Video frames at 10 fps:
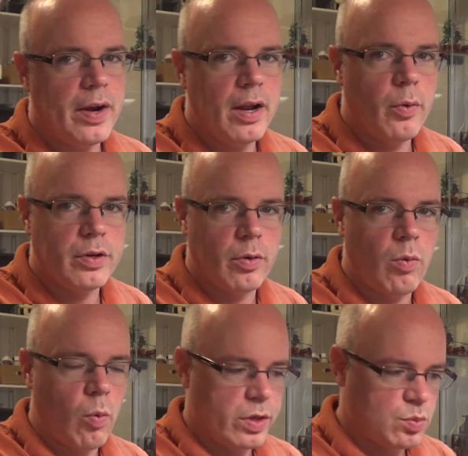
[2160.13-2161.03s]
and I
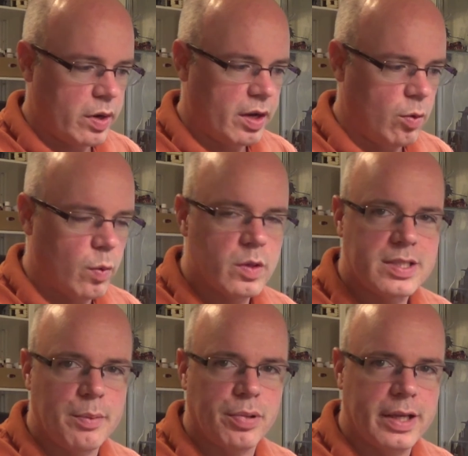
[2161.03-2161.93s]
don't always want to go to the
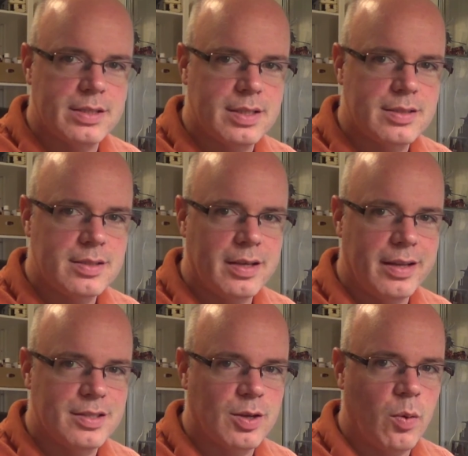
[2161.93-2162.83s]
same places,
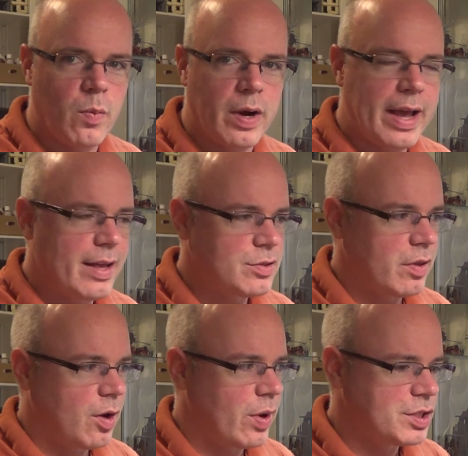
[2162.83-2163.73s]
and so when I answer
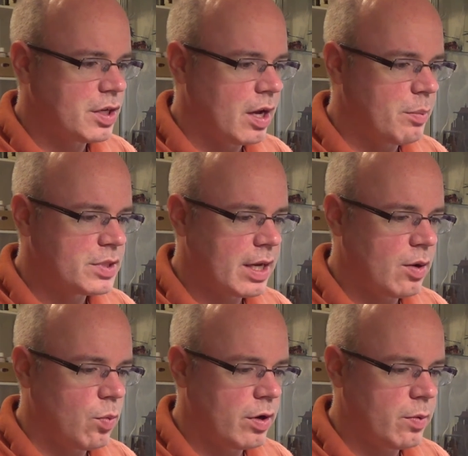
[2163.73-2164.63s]
the question, I almost
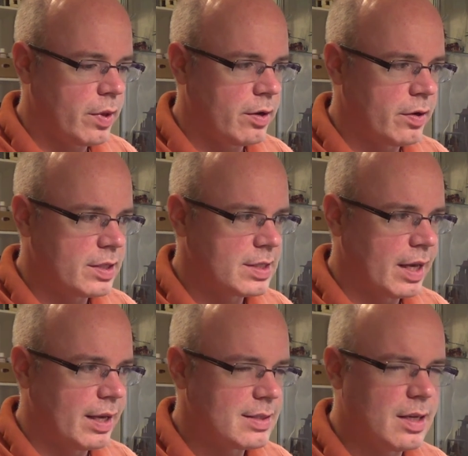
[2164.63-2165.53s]
kind of wonder whether it's
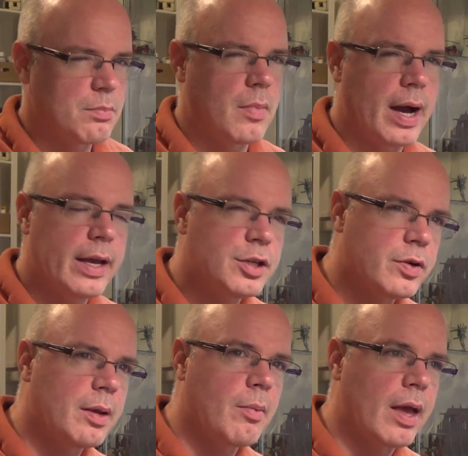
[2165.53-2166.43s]
like, is it my
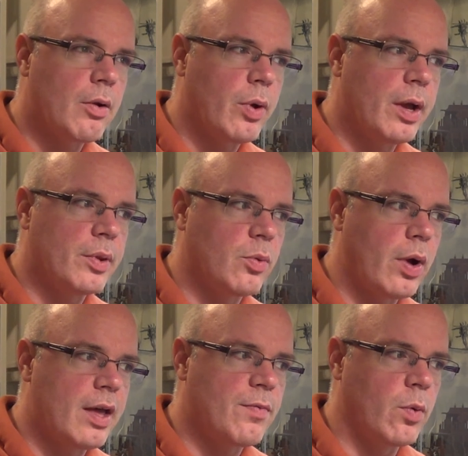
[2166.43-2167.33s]
dream getaway with the
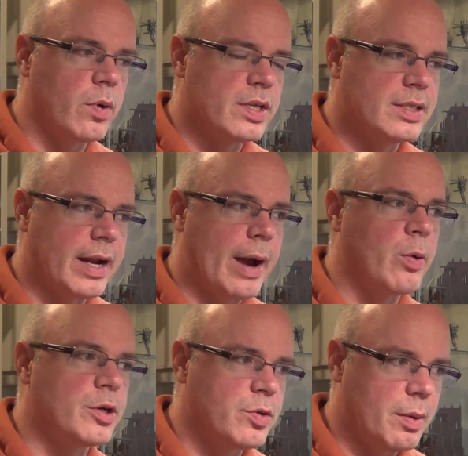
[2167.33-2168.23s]
wife, or is it
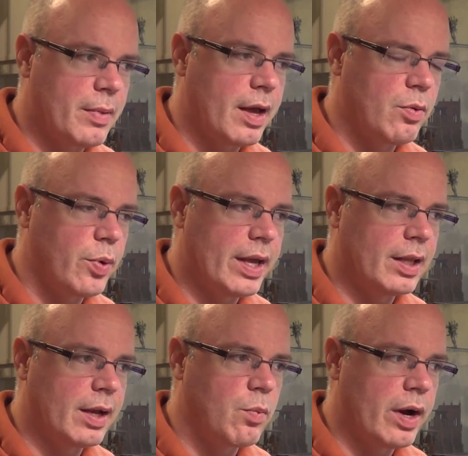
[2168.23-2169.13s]
our dream getaway,
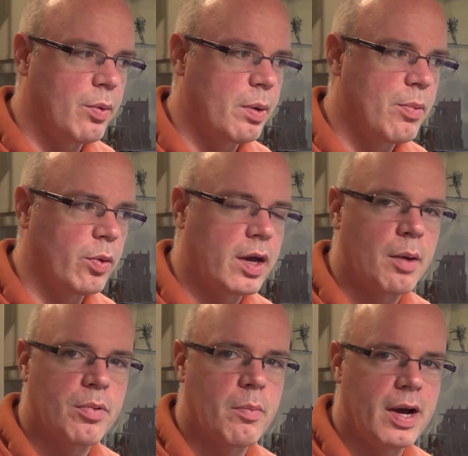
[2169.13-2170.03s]
like where we both
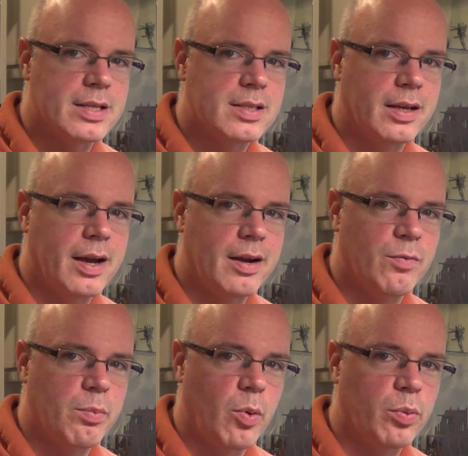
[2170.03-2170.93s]
compromise and kind
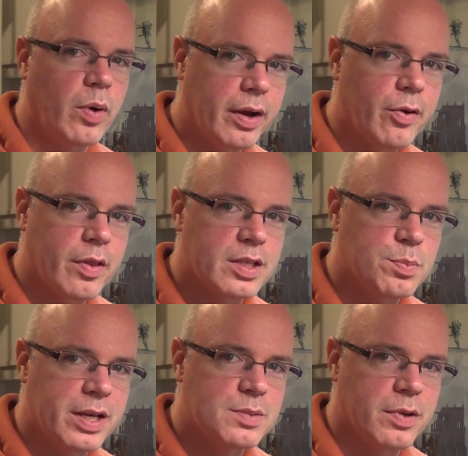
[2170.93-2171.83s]
of both want to go to this
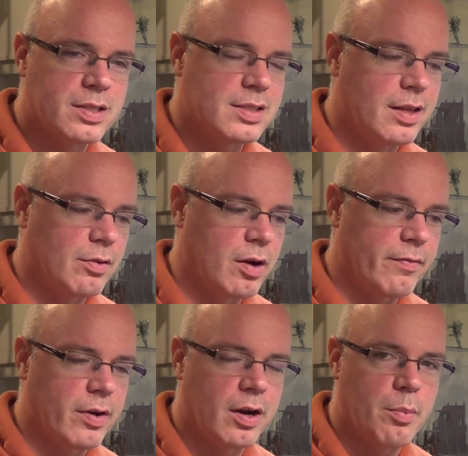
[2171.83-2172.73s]
place, but it's neither
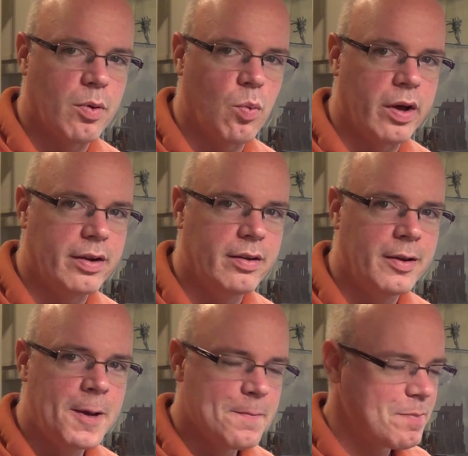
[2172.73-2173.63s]
of our number one.
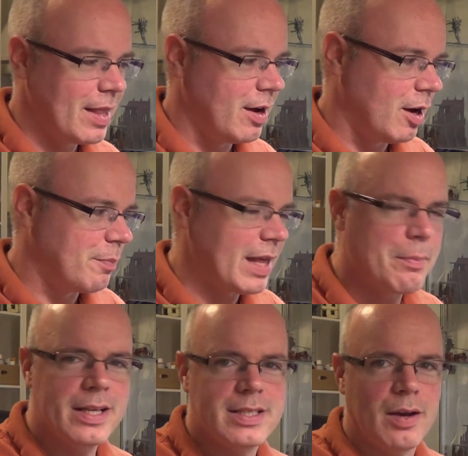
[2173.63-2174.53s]
That
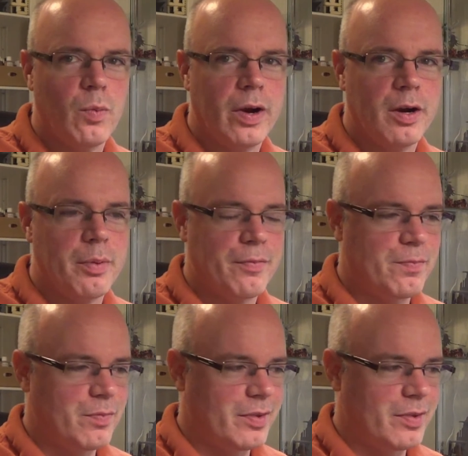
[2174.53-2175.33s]
might sound weird, but